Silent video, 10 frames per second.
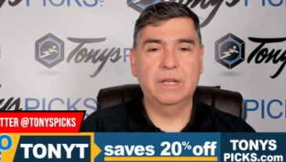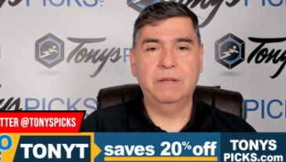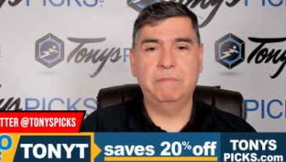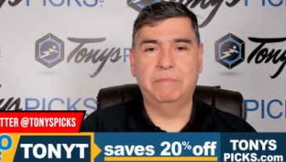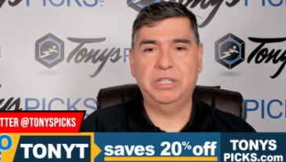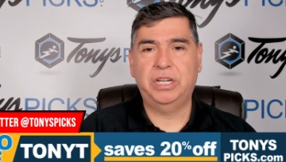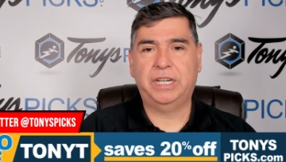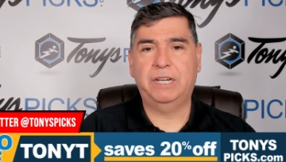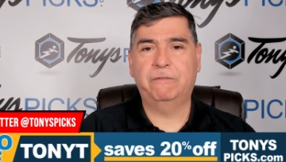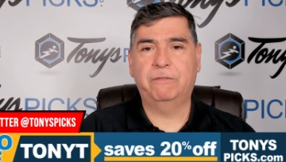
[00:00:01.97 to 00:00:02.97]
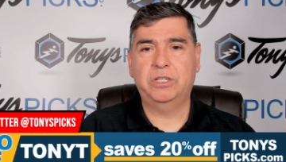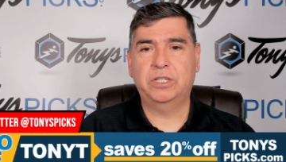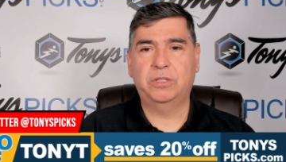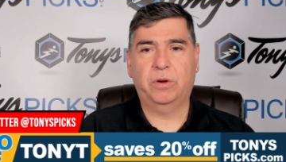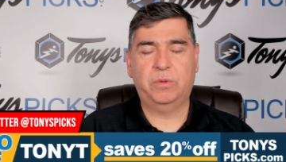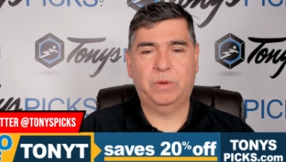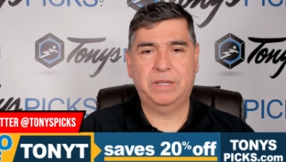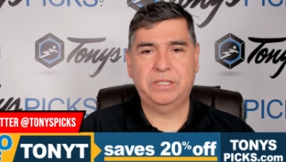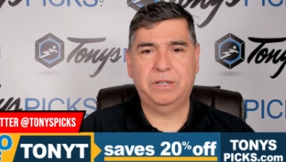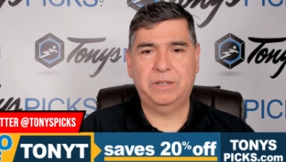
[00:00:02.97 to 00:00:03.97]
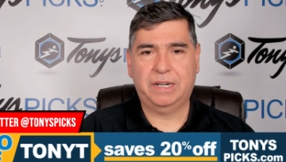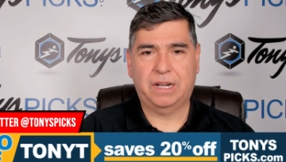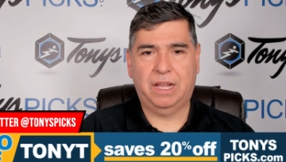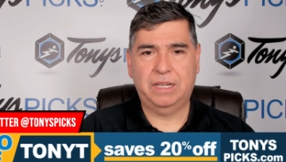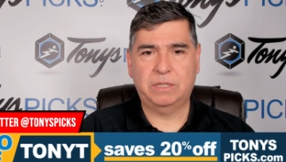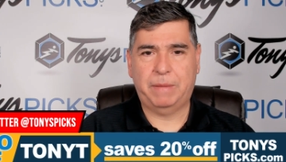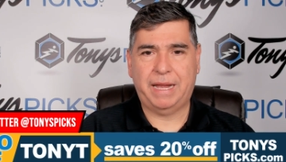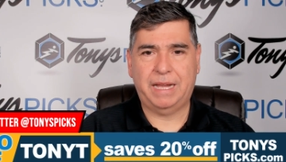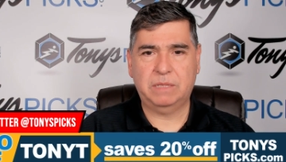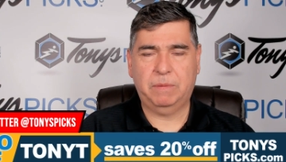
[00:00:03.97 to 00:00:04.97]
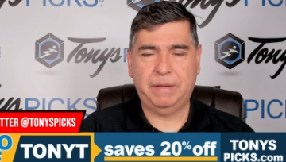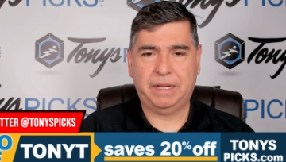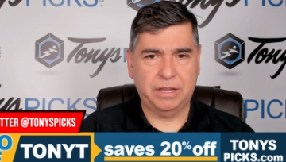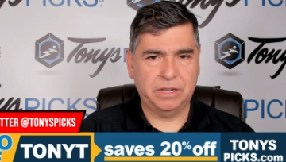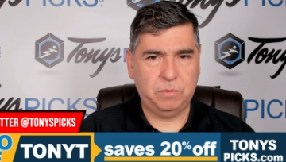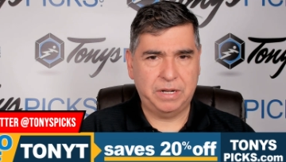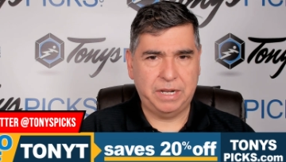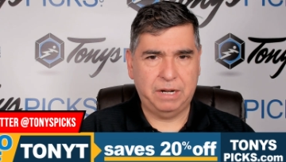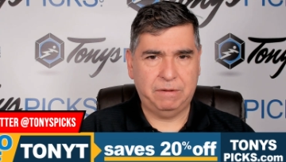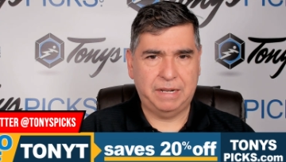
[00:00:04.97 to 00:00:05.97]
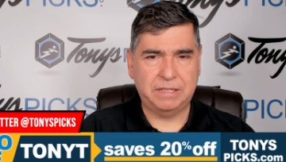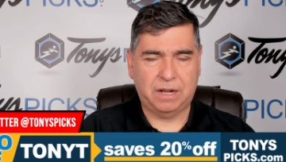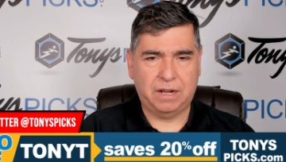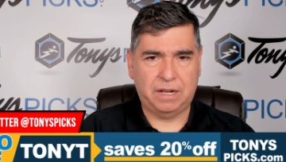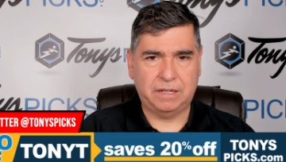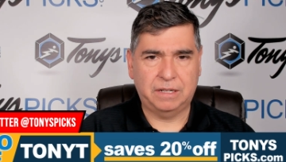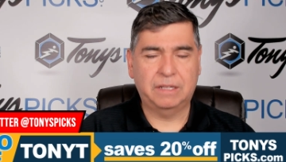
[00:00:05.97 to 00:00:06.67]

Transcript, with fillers: Michigan versus Northwestern, a college basketball pick. This one here is on